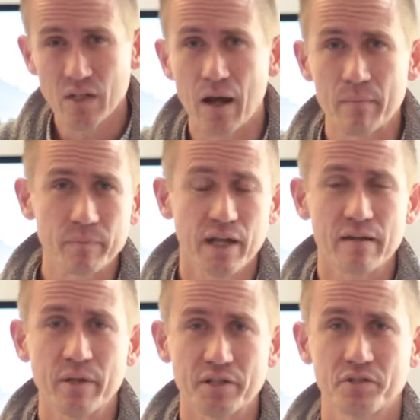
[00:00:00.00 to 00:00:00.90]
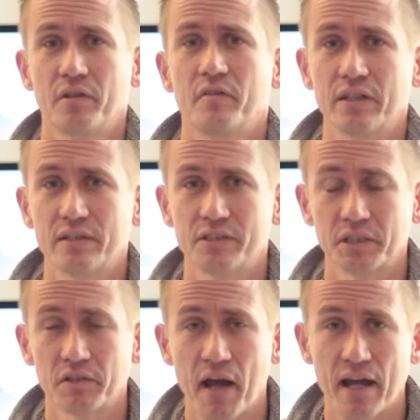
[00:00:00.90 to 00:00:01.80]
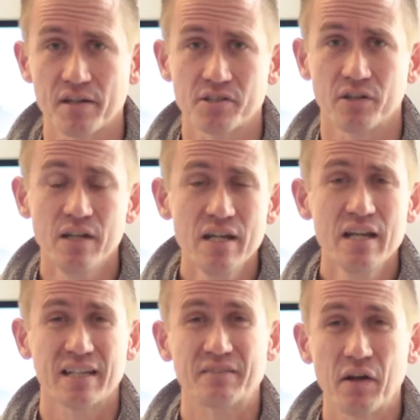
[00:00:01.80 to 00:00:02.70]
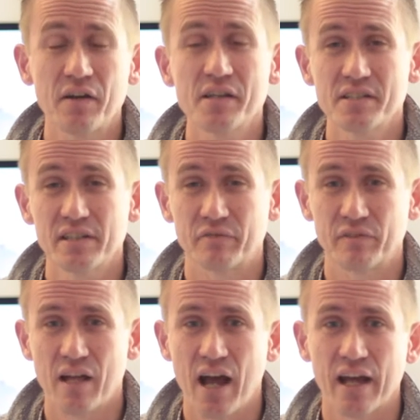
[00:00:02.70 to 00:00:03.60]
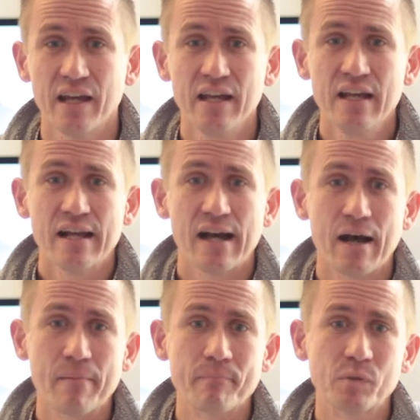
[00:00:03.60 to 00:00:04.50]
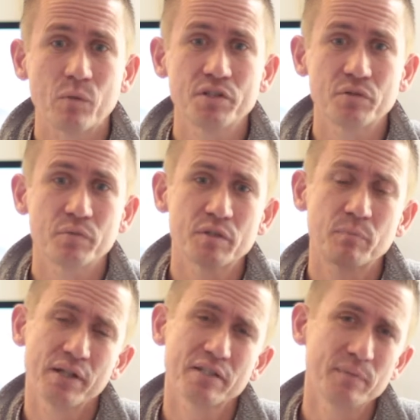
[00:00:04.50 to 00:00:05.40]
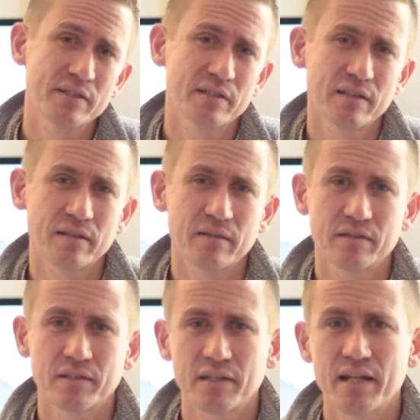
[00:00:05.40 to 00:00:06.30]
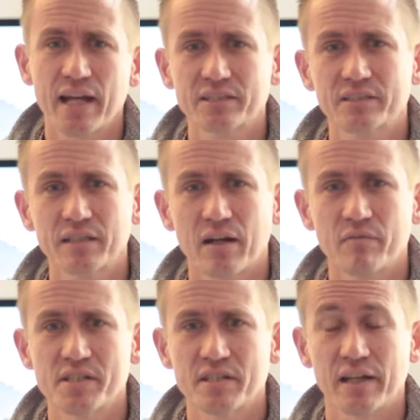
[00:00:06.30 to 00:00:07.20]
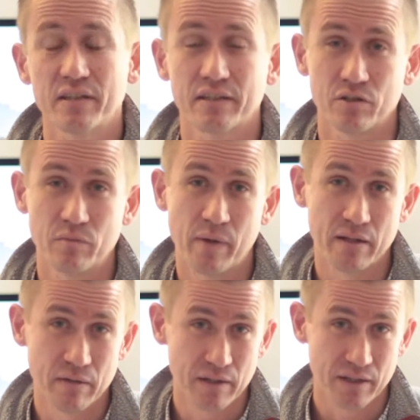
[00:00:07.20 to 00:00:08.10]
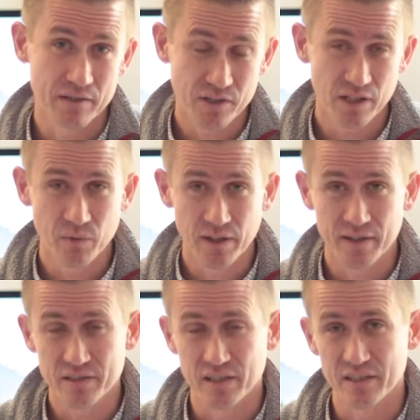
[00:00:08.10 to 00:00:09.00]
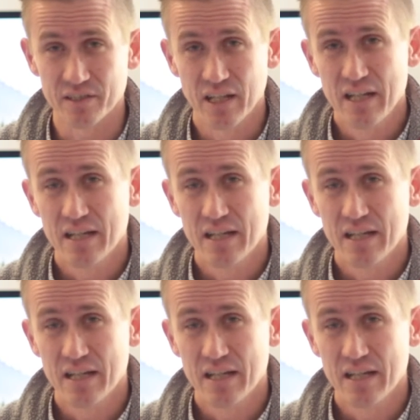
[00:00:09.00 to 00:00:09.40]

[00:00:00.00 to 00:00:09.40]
kind of make sure the thing doesn't crash. So it's very easy to fly, which brings me to the next reason I think that you might consider one of these things